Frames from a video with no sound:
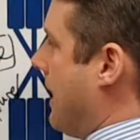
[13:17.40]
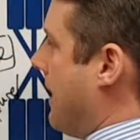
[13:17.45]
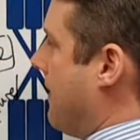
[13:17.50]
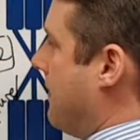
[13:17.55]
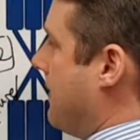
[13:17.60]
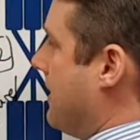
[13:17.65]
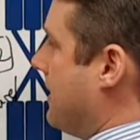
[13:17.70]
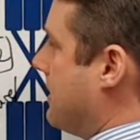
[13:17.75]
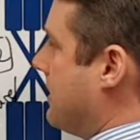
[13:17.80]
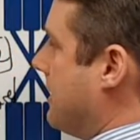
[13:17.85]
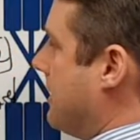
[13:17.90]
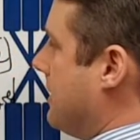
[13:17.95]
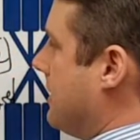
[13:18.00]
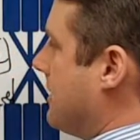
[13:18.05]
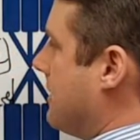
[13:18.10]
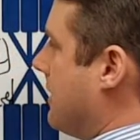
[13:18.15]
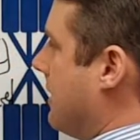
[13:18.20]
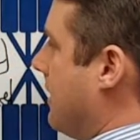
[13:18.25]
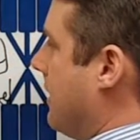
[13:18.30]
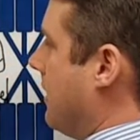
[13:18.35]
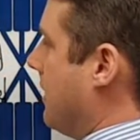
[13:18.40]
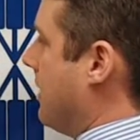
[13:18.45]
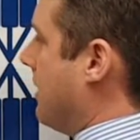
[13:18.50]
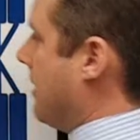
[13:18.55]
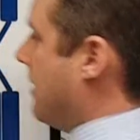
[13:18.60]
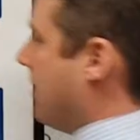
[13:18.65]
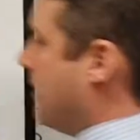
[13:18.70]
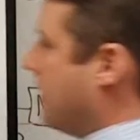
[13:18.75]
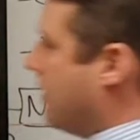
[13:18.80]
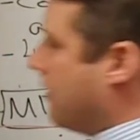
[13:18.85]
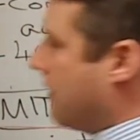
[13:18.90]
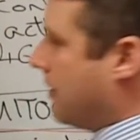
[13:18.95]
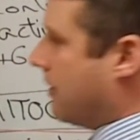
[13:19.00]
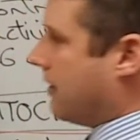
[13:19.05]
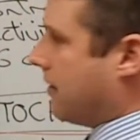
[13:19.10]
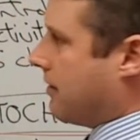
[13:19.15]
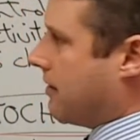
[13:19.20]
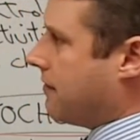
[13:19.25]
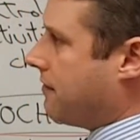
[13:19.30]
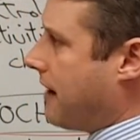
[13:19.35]
And this is
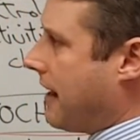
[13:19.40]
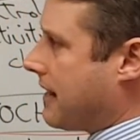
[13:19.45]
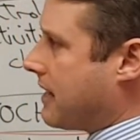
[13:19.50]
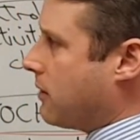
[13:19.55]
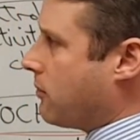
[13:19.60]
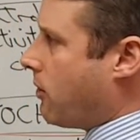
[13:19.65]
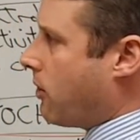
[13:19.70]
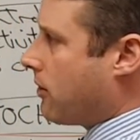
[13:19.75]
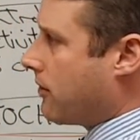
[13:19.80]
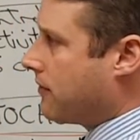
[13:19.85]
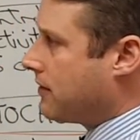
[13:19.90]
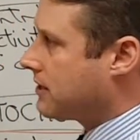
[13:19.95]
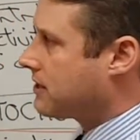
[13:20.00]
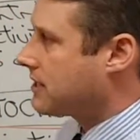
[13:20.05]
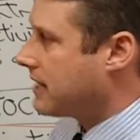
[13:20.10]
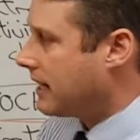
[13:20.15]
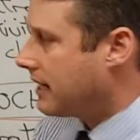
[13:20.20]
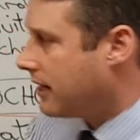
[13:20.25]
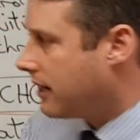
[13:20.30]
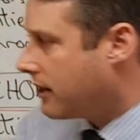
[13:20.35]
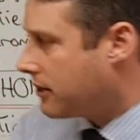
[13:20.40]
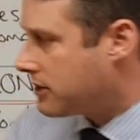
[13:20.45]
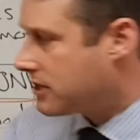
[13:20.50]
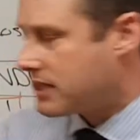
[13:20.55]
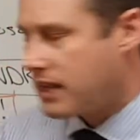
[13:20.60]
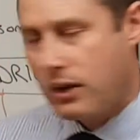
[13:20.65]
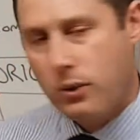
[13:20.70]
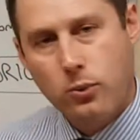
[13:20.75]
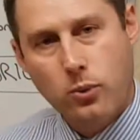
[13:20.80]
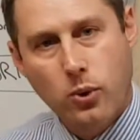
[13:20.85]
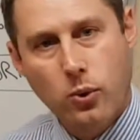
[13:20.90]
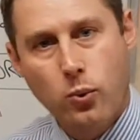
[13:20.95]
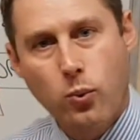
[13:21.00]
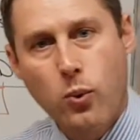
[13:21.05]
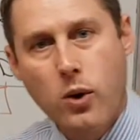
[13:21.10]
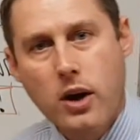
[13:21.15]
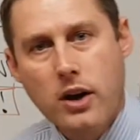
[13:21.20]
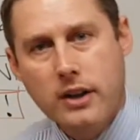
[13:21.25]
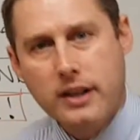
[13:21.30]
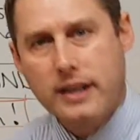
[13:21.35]
the vacuole and the cellulose cell wall
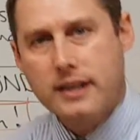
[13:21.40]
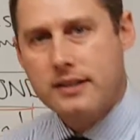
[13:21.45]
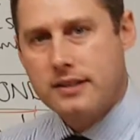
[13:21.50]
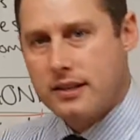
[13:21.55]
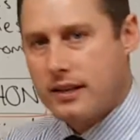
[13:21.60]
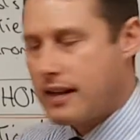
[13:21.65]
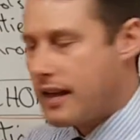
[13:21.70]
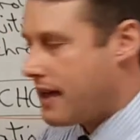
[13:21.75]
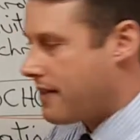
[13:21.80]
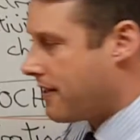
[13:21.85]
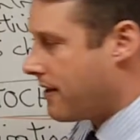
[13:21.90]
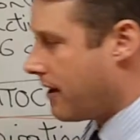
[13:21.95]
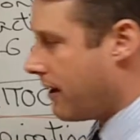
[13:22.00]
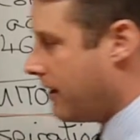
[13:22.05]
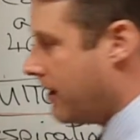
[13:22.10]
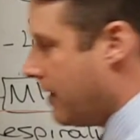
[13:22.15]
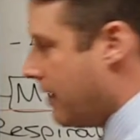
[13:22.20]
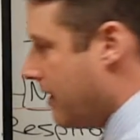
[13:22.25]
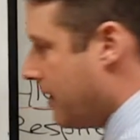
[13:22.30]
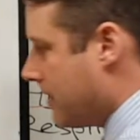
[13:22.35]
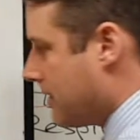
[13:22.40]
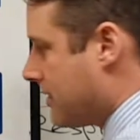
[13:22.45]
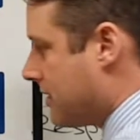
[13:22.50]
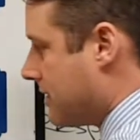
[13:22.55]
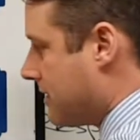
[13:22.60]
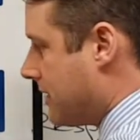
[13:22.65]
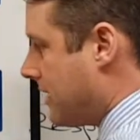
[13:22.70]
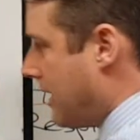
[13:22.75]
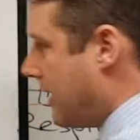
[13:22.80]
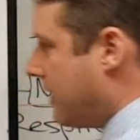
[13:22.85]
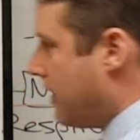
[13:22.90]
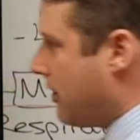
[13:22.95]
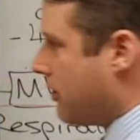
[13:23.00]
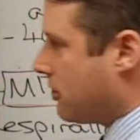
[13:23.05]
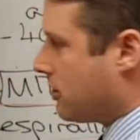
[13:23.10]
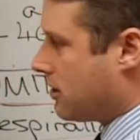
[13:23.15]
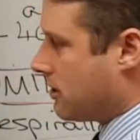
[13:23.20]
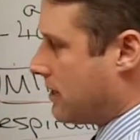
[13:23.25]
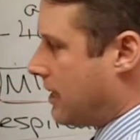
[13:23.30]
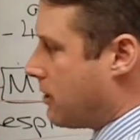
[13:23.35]
working together,
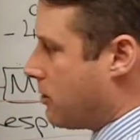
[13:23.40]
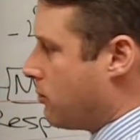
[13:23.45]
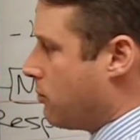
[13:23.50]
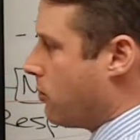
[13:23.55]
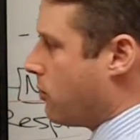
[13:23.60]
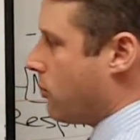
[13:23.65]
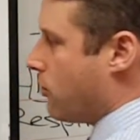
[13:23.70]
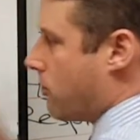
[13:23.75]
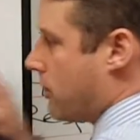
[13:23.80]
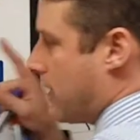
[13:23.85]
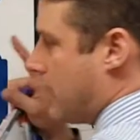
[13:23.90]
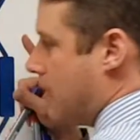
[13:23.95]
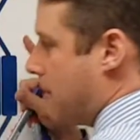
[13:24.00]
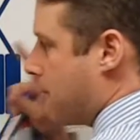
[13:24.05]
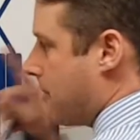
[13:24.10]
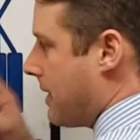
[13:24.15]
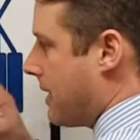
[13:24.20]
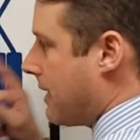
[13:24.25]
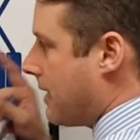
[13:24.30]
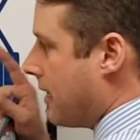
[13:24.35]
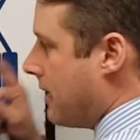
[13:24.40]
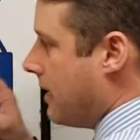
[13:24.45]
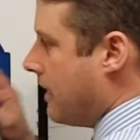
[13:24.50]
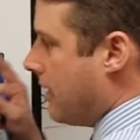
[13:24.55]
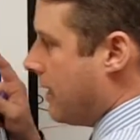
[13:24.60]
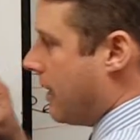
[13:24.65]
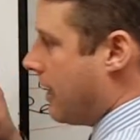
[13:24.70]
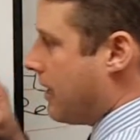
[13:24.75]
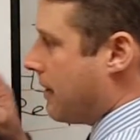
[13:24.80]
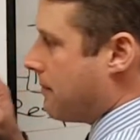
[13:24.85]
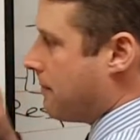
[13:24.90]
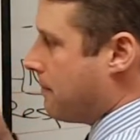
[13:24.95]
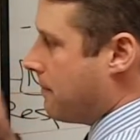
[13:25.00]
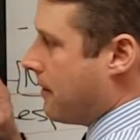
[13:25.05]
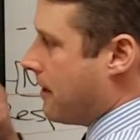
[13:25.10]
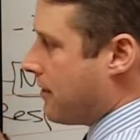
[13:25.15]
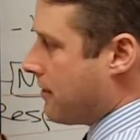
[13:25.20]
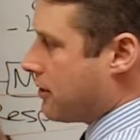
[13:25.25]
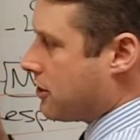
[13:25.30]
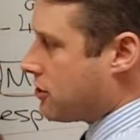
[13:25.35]
cellulose cell wall keeping
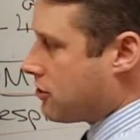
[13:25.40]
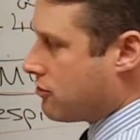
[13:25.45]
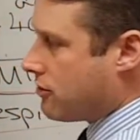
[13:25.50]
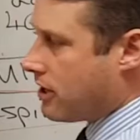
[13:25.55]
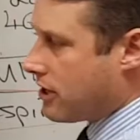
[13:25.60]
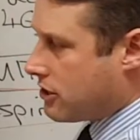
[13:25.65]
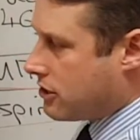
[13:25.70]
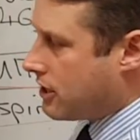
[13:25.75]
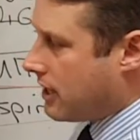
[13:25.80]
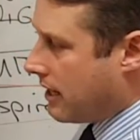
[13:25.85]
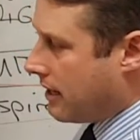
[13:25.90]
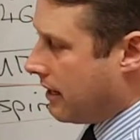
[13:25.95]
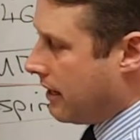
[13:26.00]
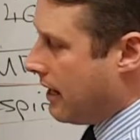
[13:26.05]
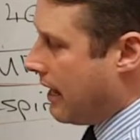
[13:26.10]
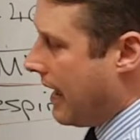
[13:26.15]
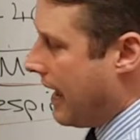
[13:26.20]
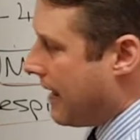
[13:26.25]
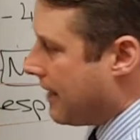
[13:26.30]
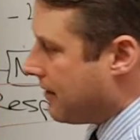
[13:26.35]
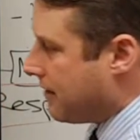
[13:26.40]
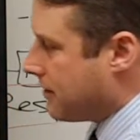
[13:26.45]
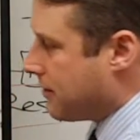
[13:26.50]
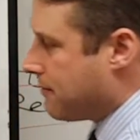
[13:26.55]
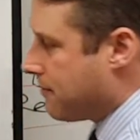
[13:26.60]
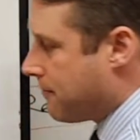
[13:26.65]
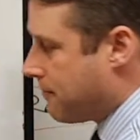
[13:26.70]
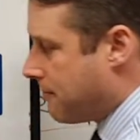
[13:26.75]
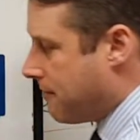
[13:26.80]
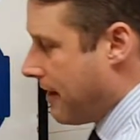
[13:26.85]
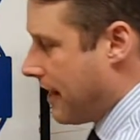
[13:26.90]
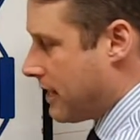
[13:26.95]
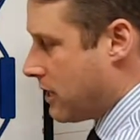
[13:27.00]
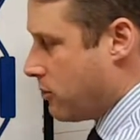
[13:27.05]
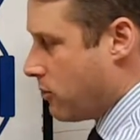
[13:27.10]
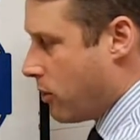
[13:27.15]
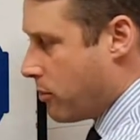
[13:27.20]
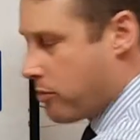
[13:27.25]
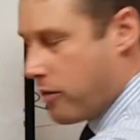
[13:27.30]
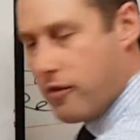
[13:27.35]
the structure and the
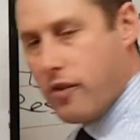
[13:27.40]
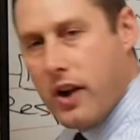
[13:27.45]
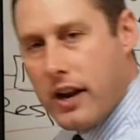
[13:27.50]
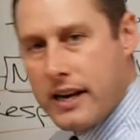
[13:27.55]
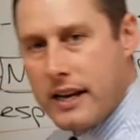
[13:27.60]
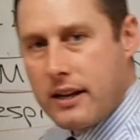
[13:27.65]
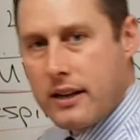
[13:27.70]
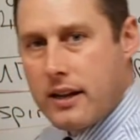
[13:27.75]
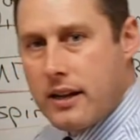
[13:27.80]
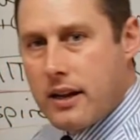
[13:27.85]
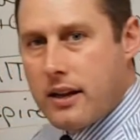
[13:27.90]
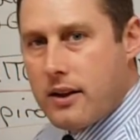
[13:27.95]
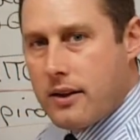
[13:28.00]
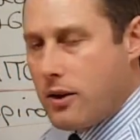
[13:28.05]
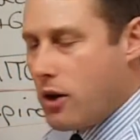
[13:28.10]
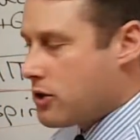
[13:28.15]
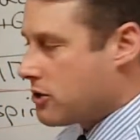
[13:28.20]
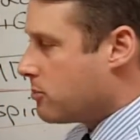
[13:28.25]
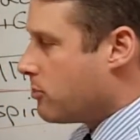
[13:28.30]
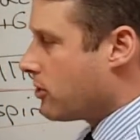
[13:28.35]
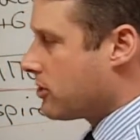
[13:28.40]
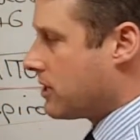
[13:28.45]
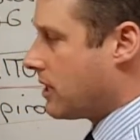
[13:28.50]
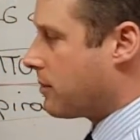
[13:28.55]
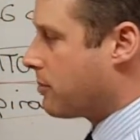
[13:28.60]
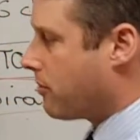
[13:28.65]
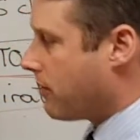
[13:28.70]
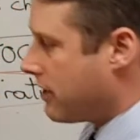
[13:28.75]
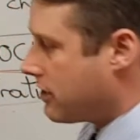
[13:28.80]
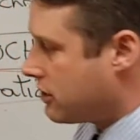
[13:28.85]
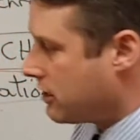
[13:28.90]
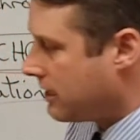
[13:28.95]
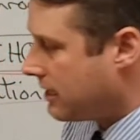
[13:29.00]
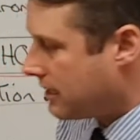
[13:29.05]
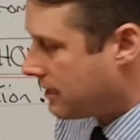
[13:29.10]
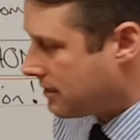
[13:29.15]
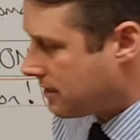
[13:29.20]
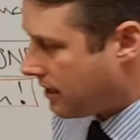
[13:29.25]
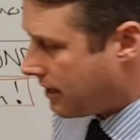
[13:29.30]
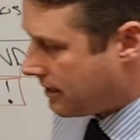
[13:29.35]
vacuole providing osmotic pressure
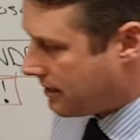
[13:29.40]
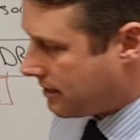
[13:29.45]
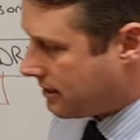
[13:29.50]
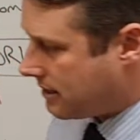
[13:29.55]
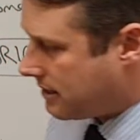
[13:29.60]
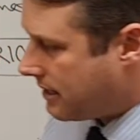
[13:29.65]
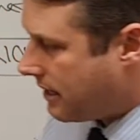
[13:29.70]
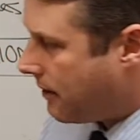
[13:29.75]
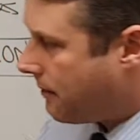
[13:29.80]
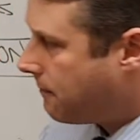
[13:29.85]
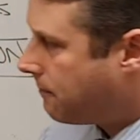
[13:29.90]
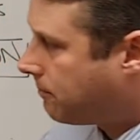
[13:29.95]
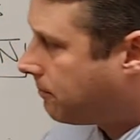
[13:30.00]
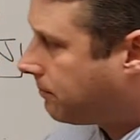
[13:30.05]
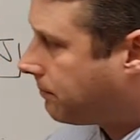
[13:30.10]
inside the cell.